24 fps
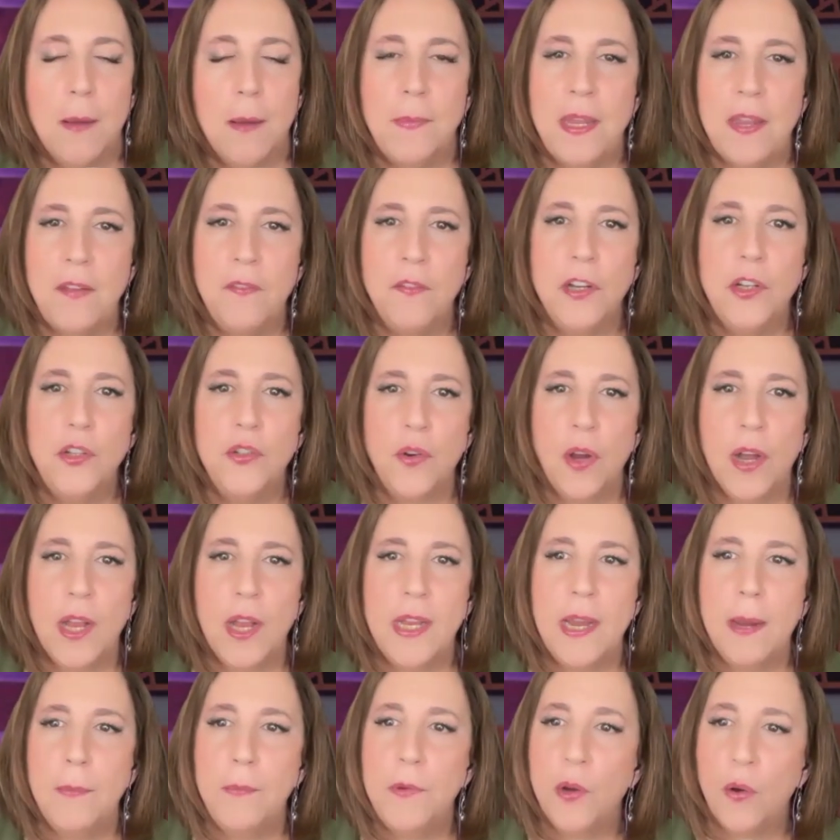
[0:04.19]
I'm Eva
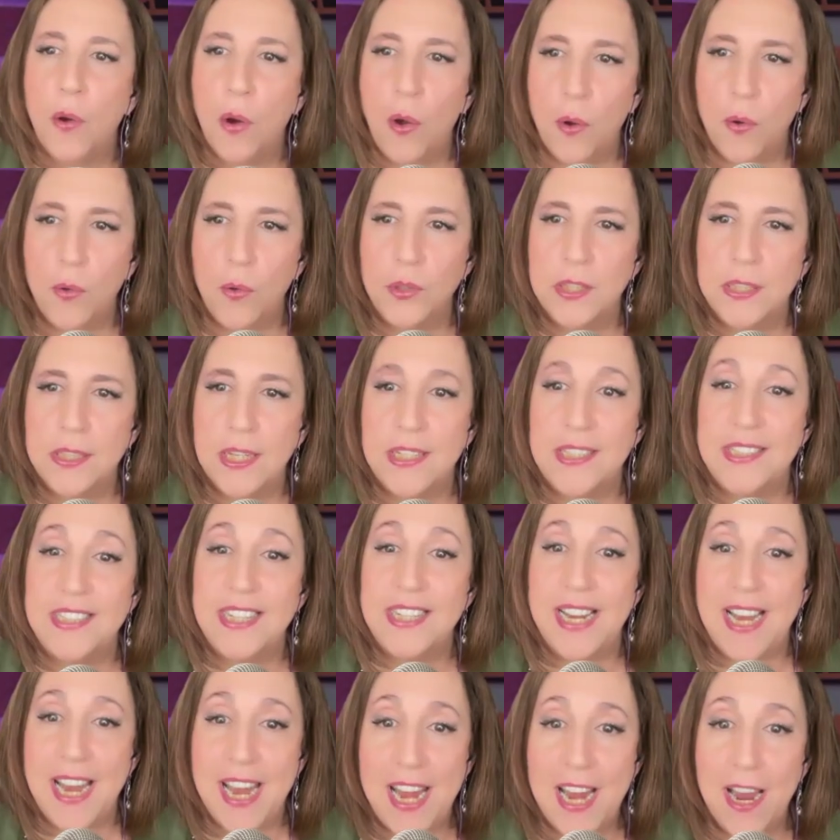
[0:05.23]
Andrade. I'm your host. And
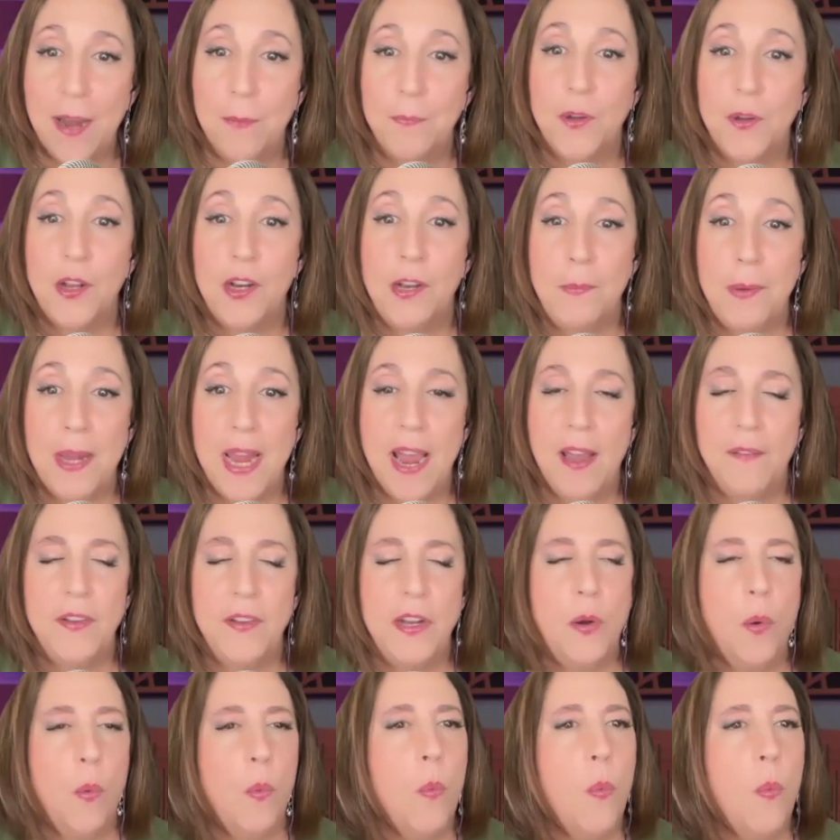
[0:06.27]
today I'm going to be
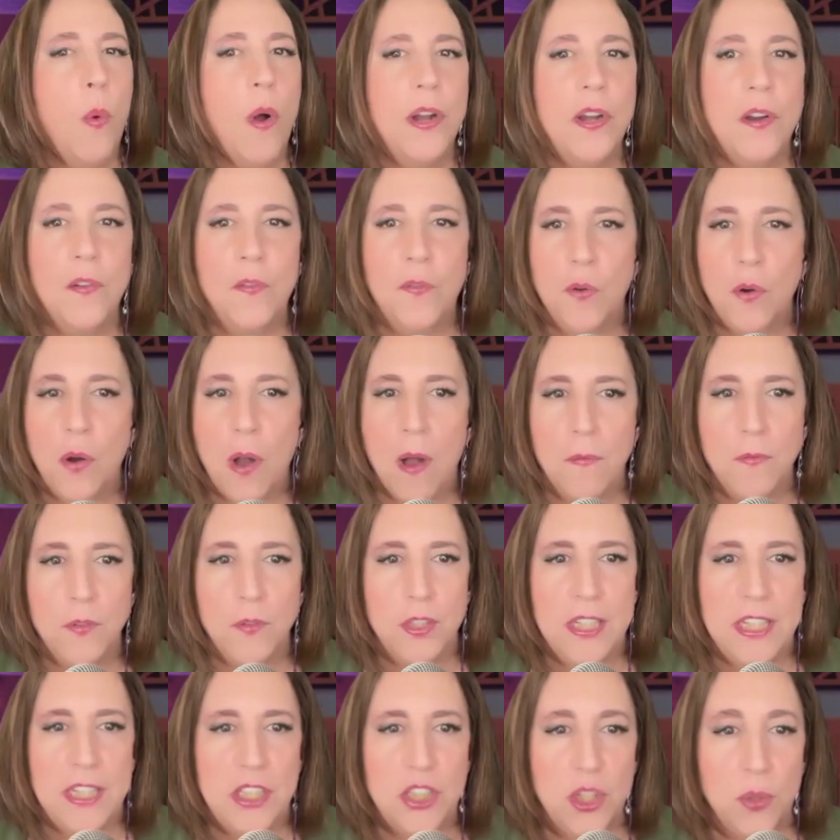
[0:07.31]
having a wonderful
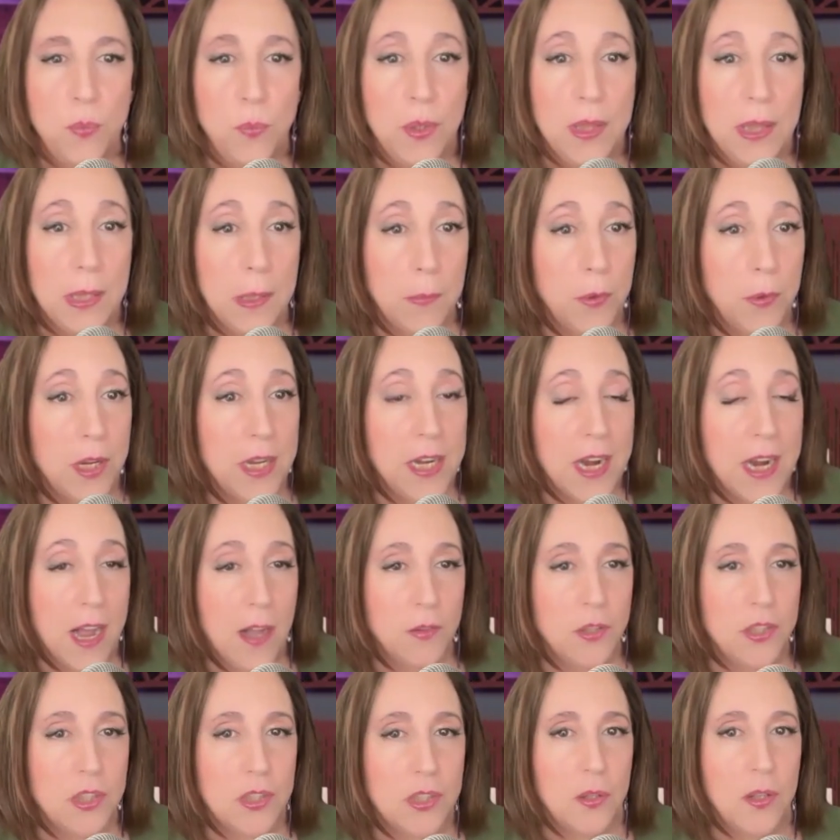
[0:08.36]
conversation with Liberty
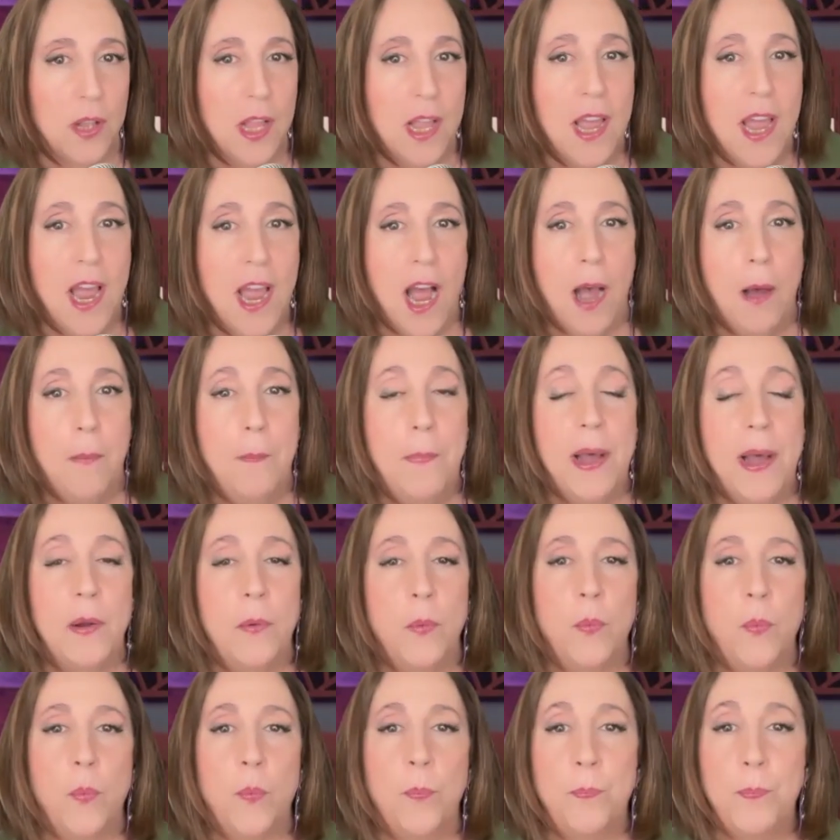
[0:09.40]
Counsel
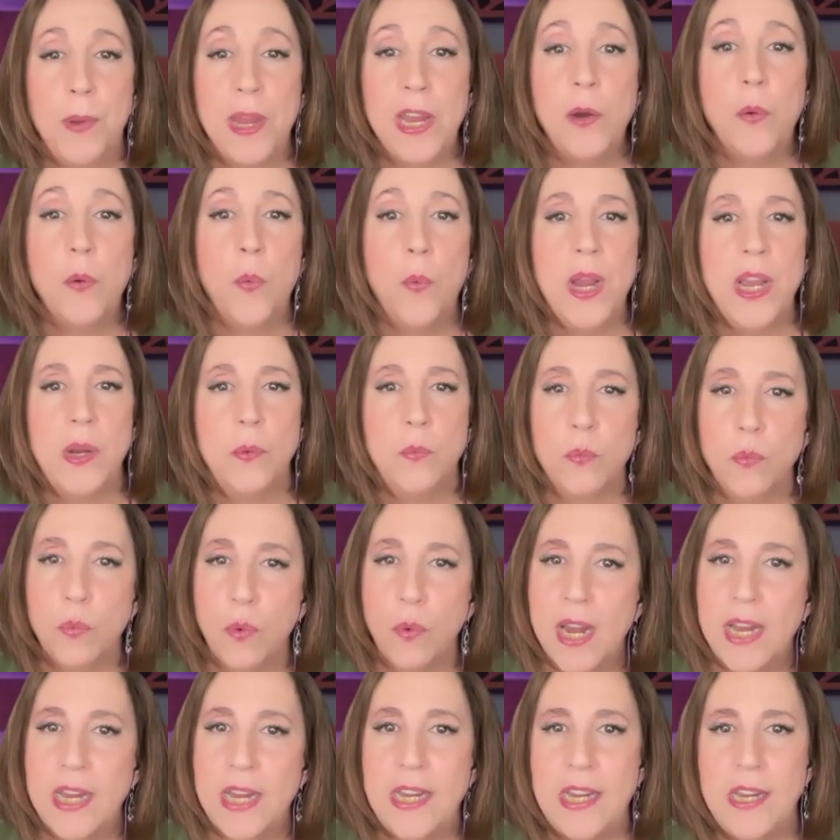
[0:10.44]
about a big win
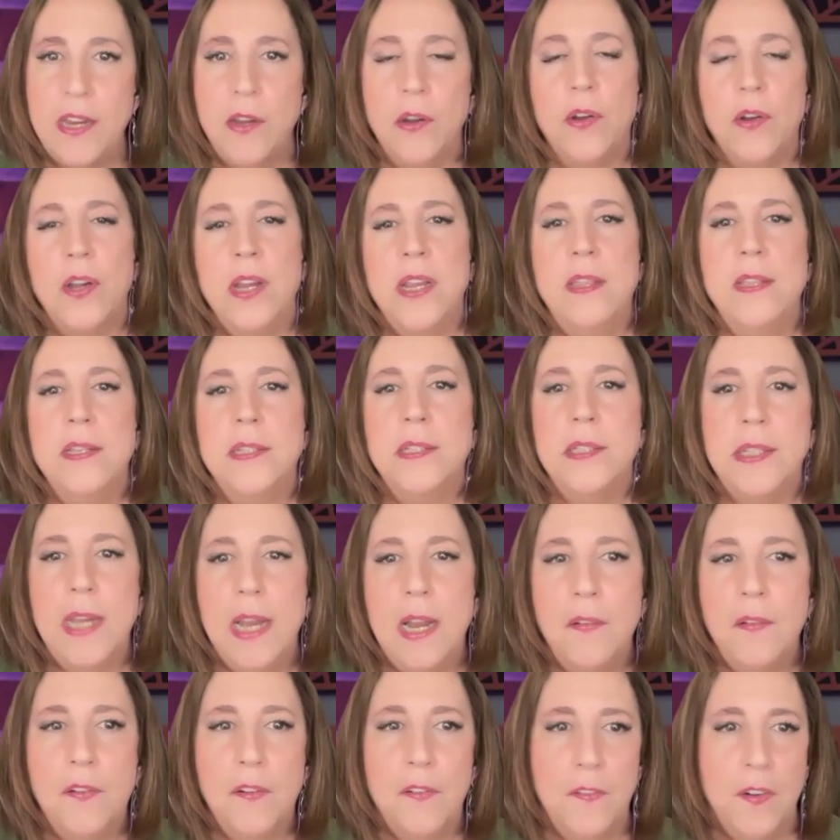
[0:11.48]
right here in the
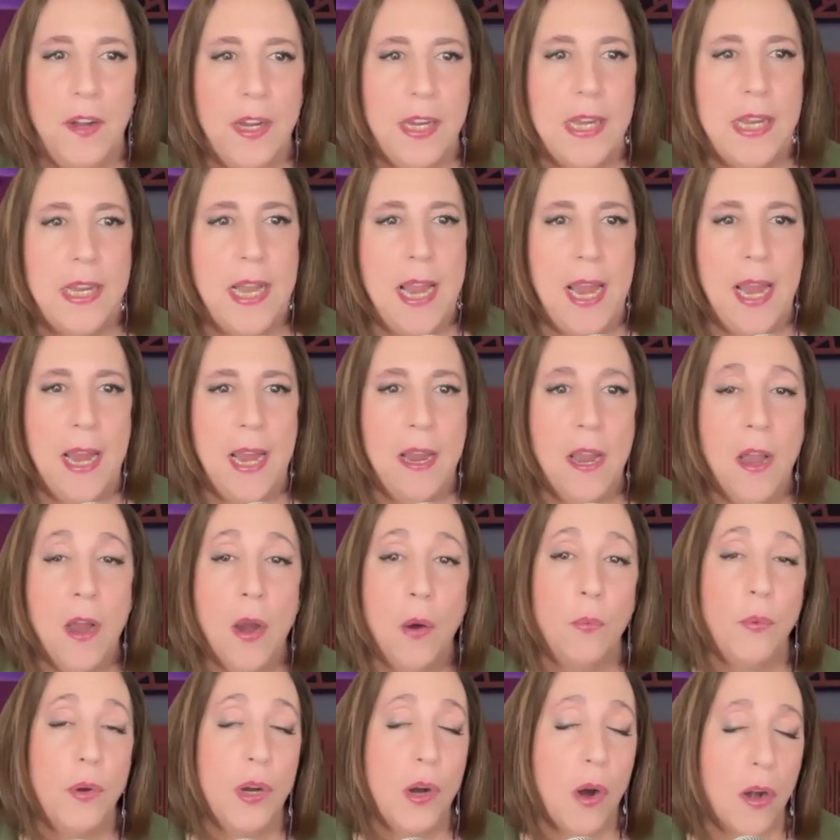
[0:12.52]
state of Hawaii
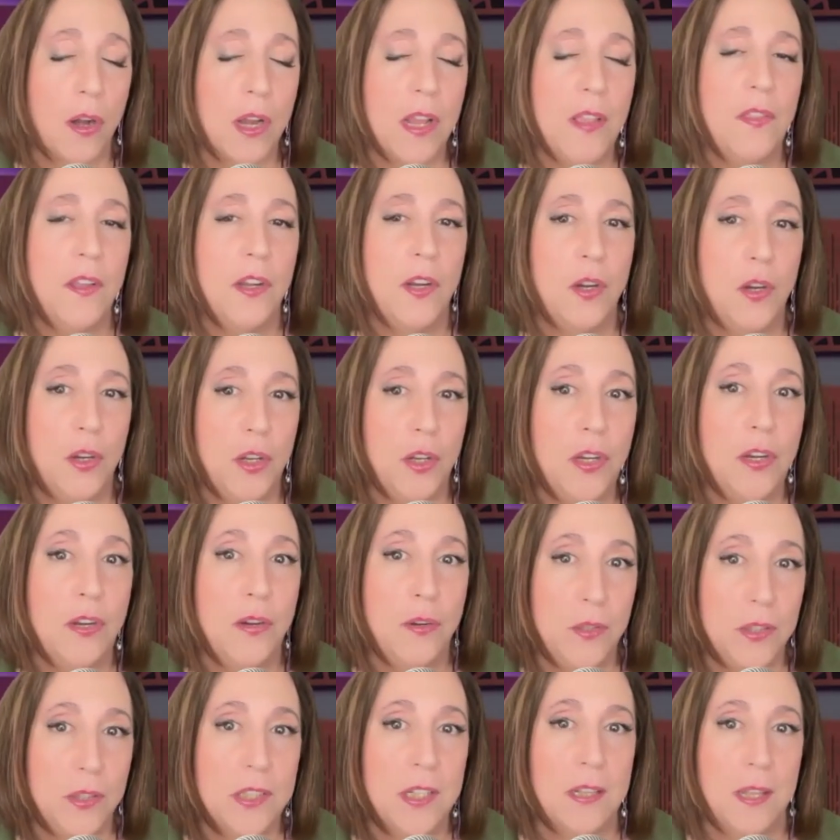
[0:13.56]
regarding the Good
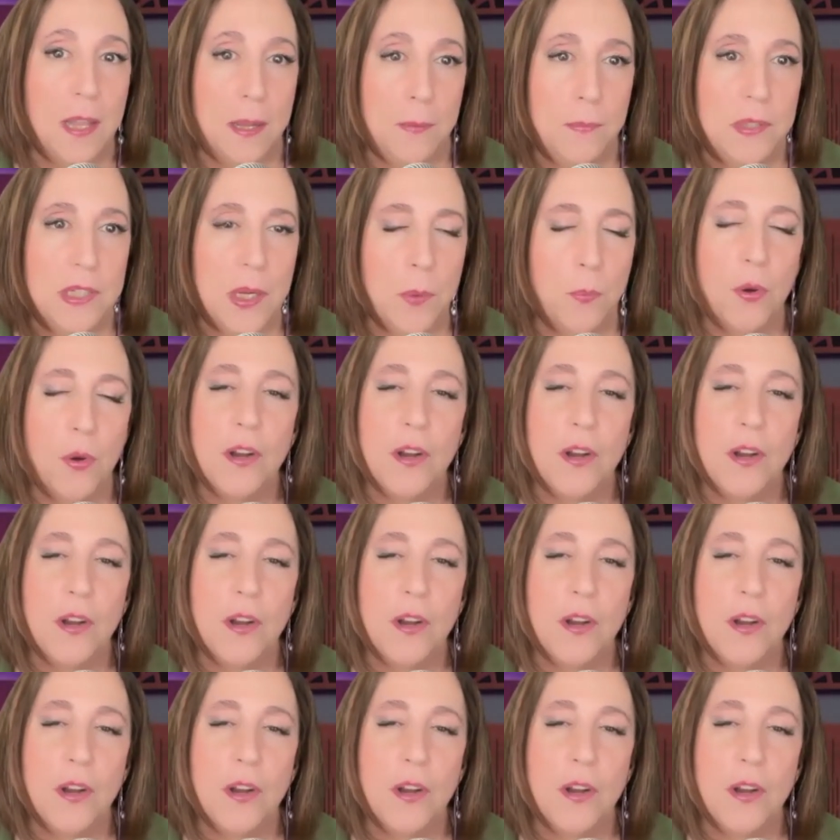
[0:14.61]
News Clubs.